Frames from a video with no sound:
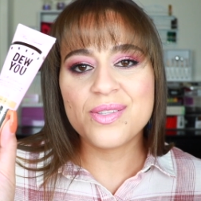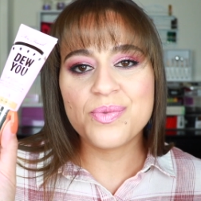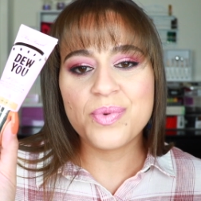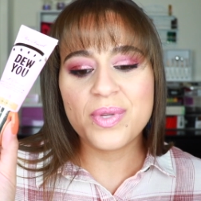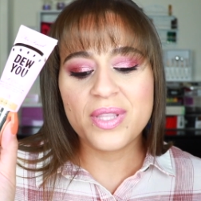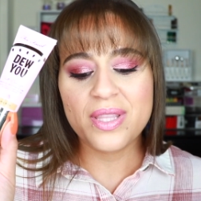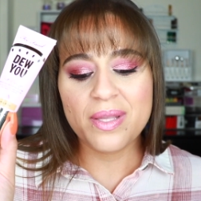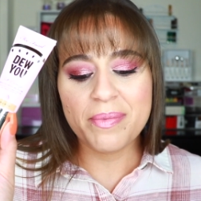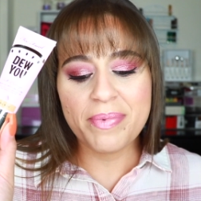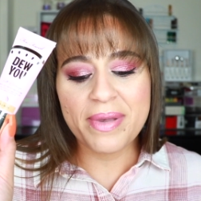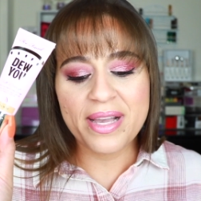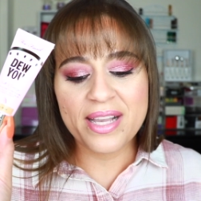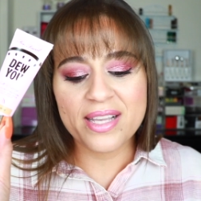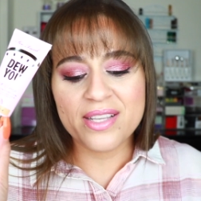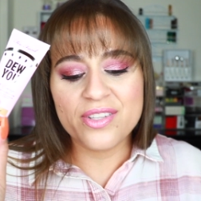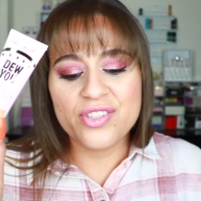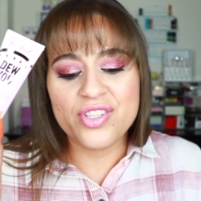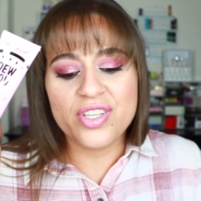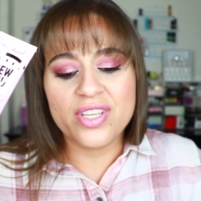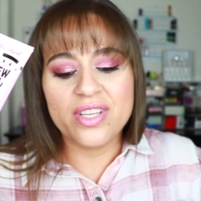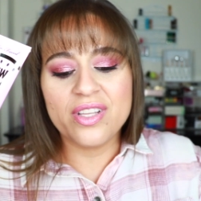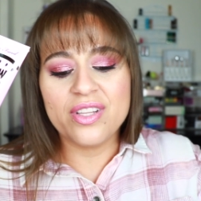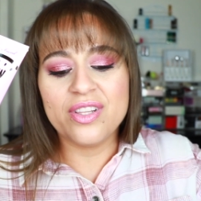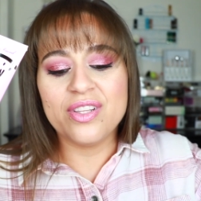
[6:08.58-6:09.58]
is what the
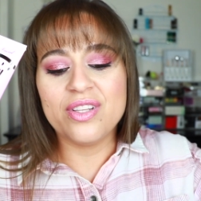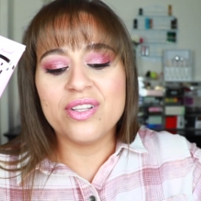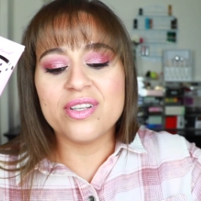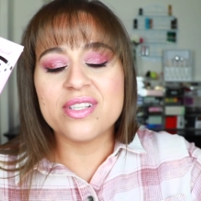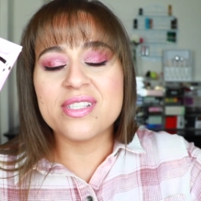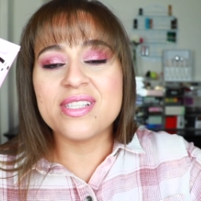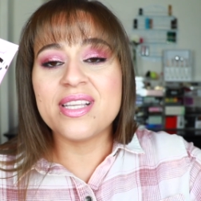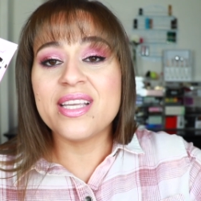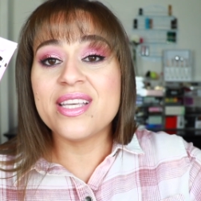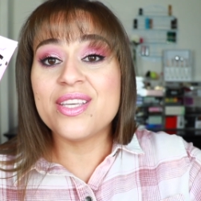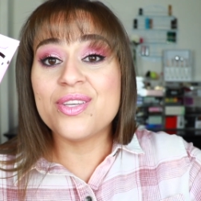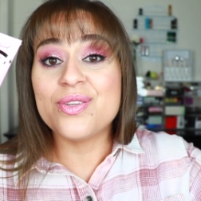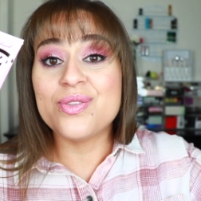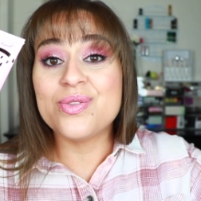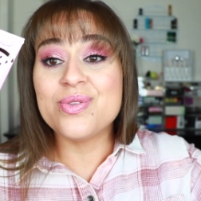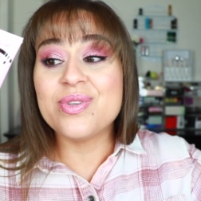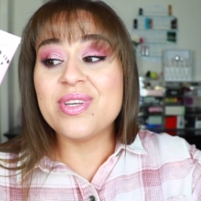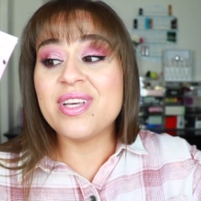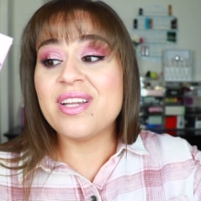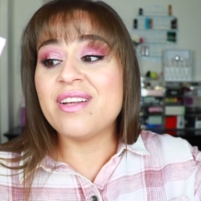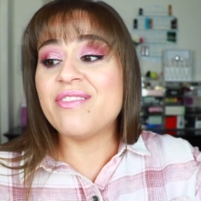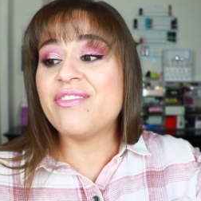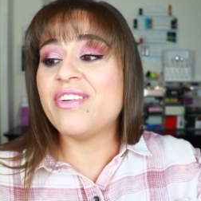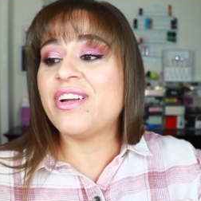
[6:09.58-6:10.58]
packaging looks like. You do
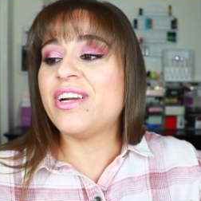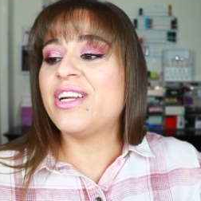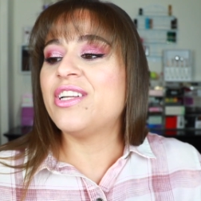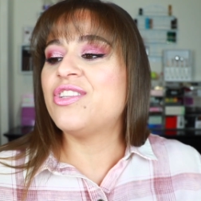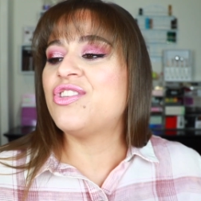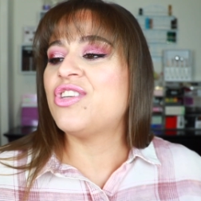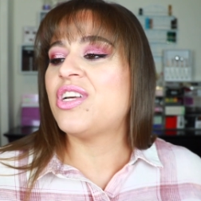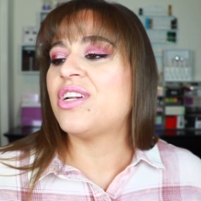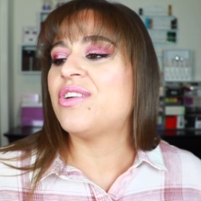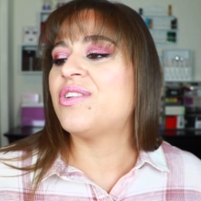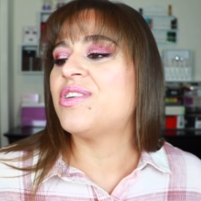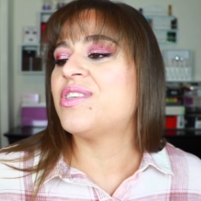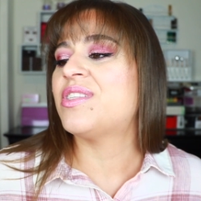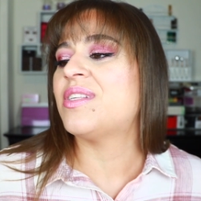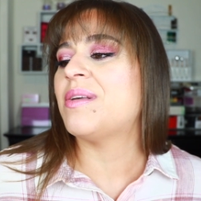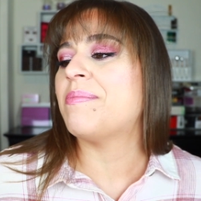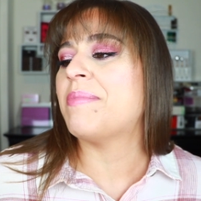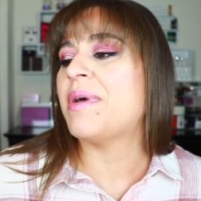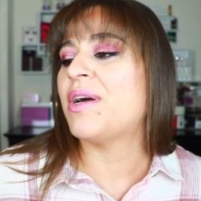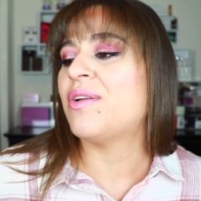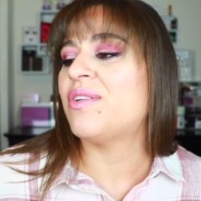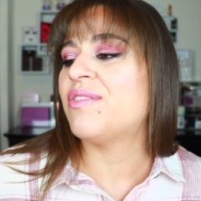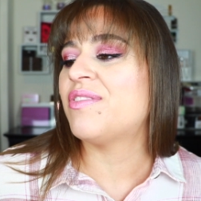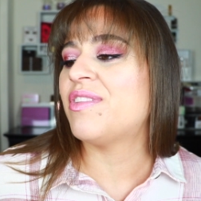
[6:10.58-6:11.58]
get a very generous
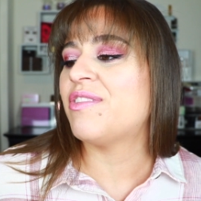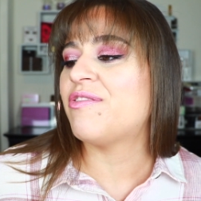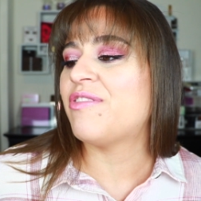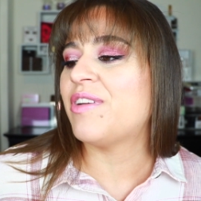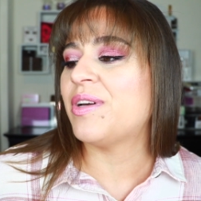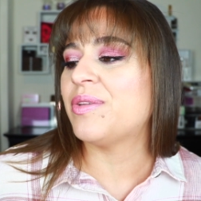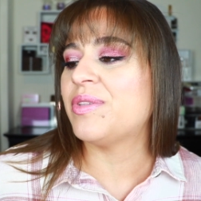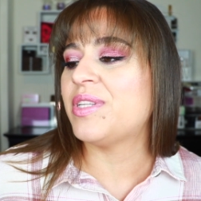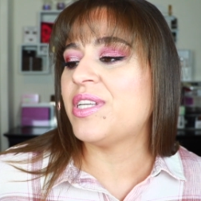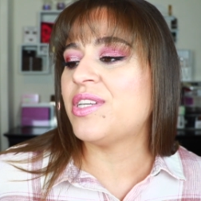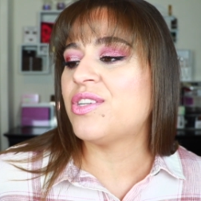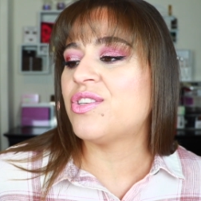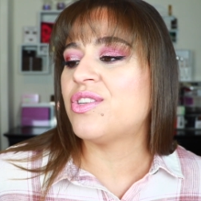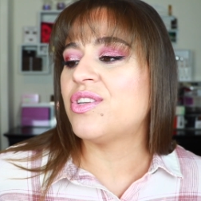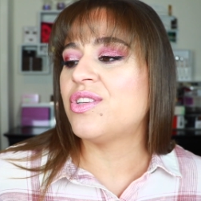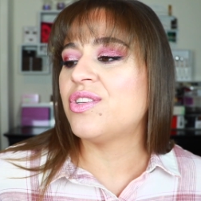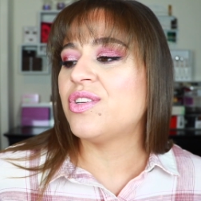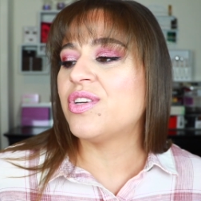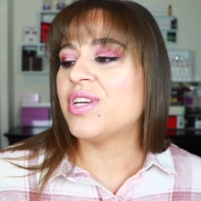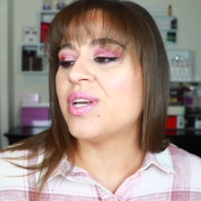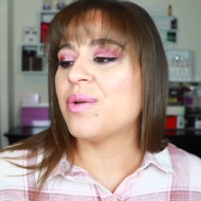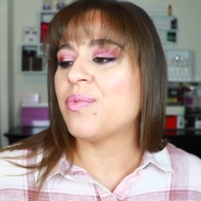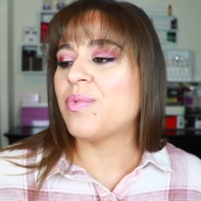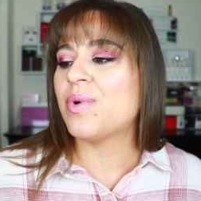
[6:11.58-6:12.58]
amount of the foundation.
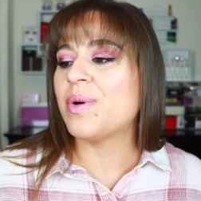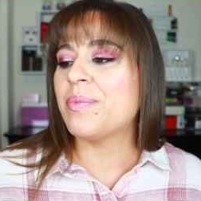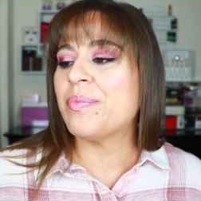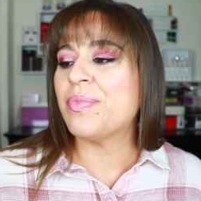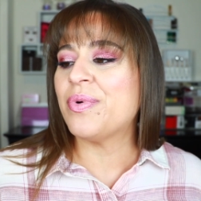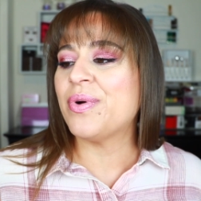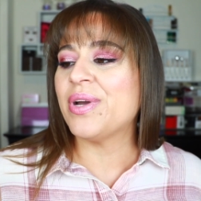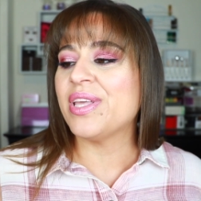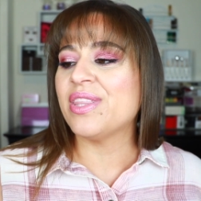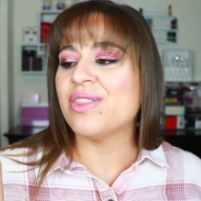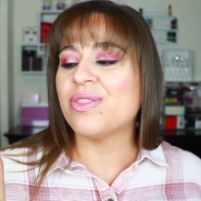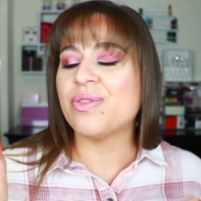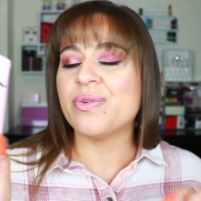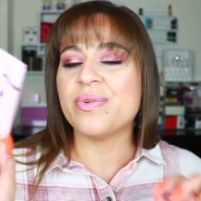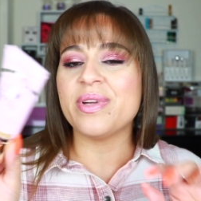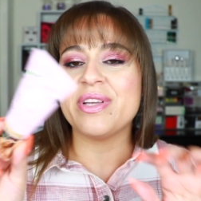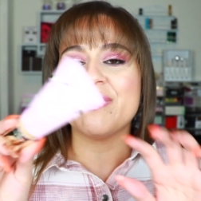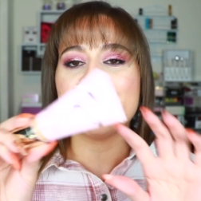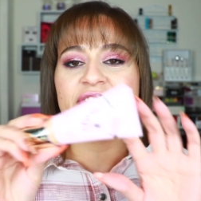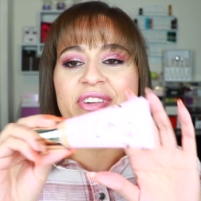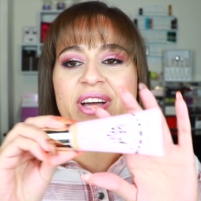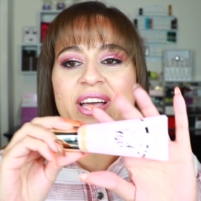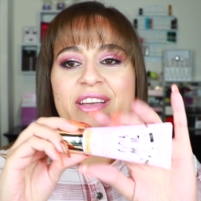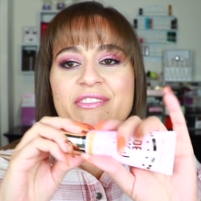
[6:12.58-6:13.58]
You get
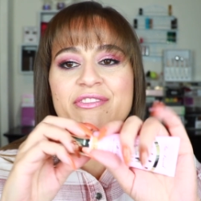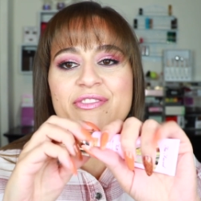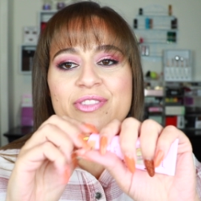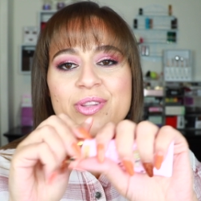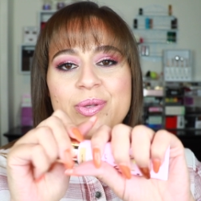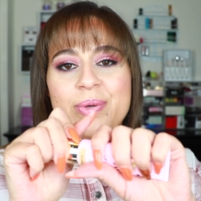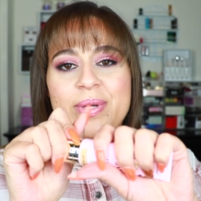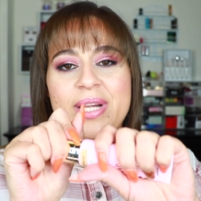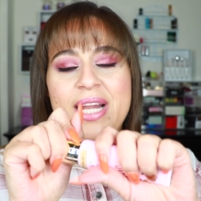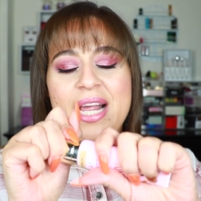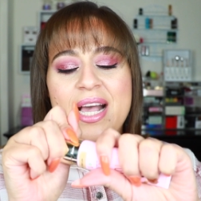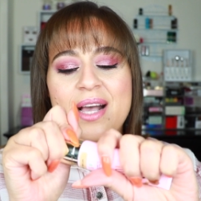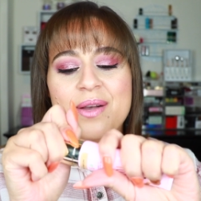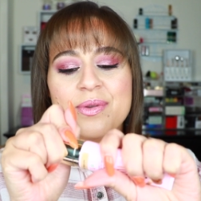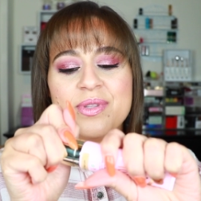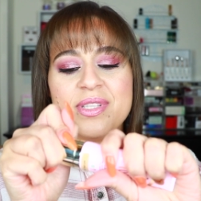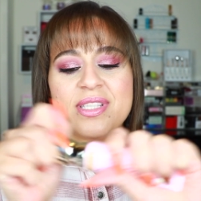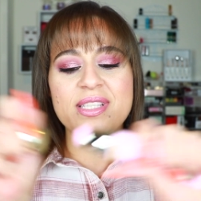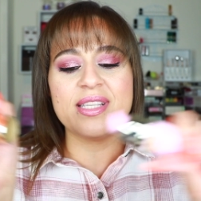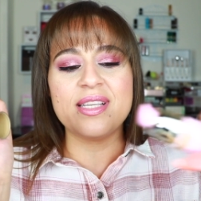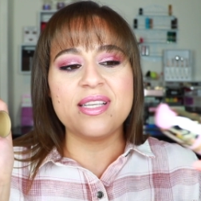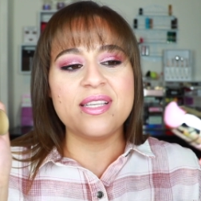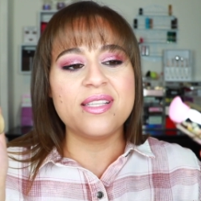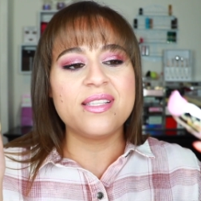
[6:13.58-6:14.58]
1.35 fluid
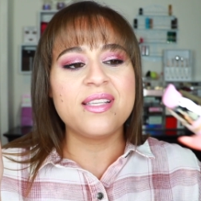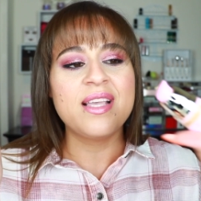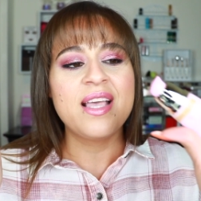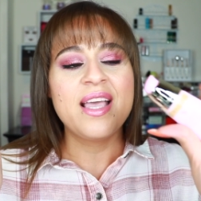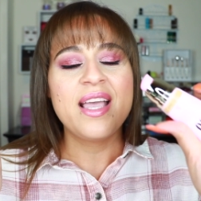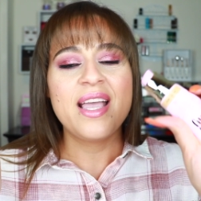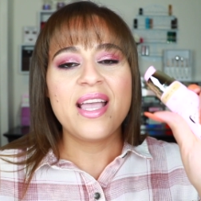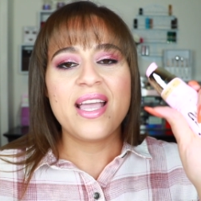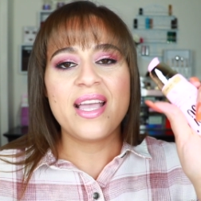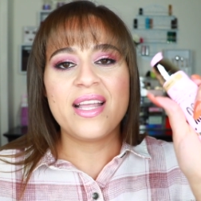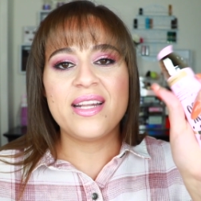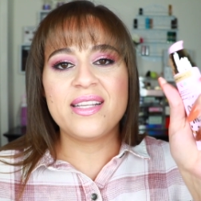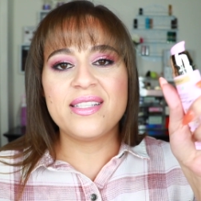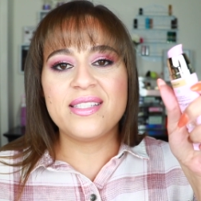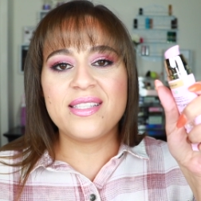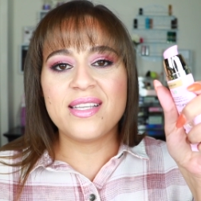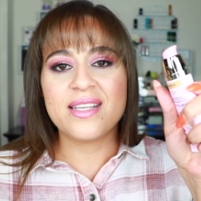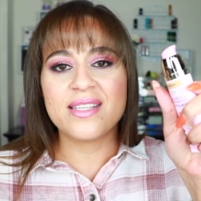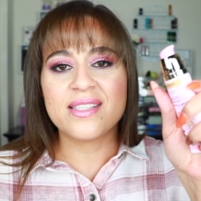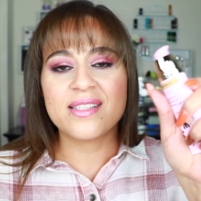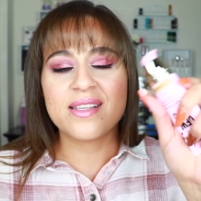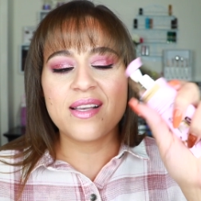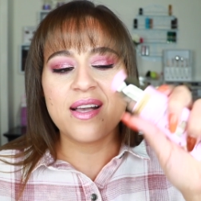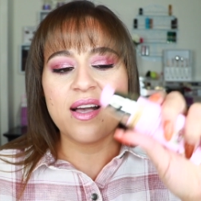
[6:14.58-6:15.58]
ounces, and it
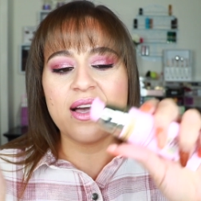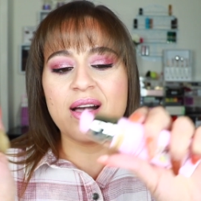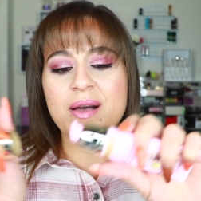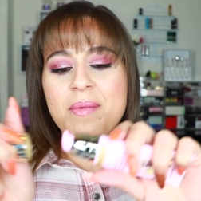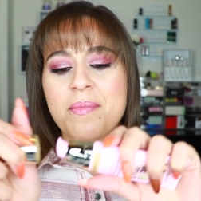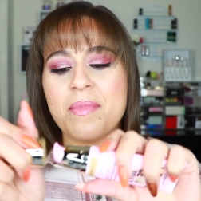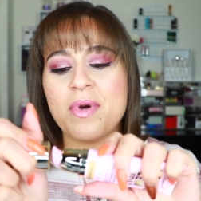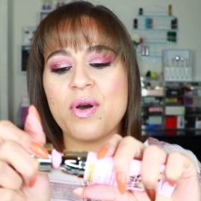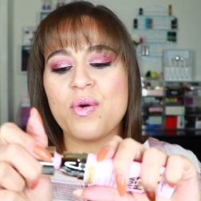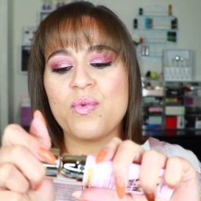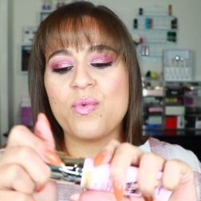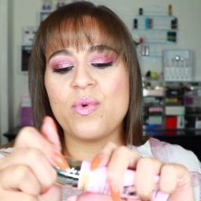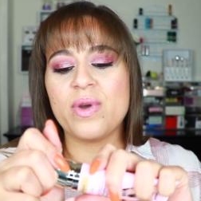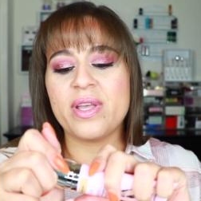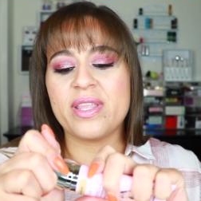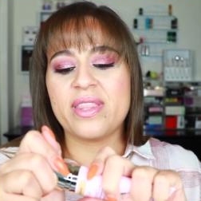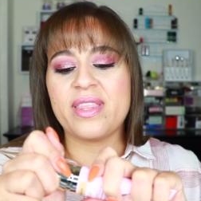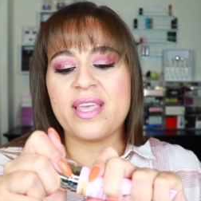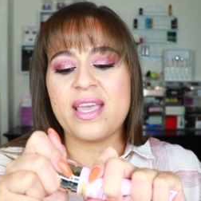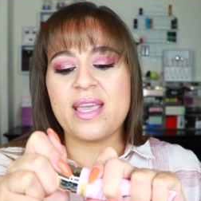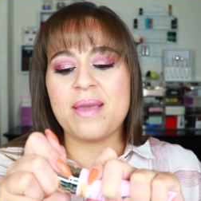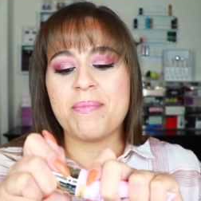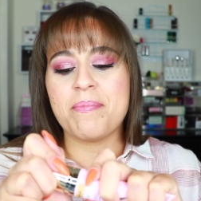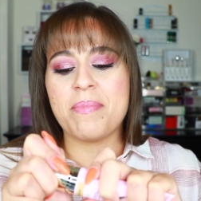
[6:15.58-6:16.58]
does come with
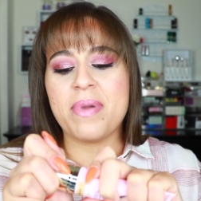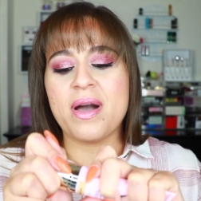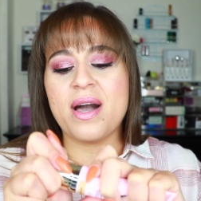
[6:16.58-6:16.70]
a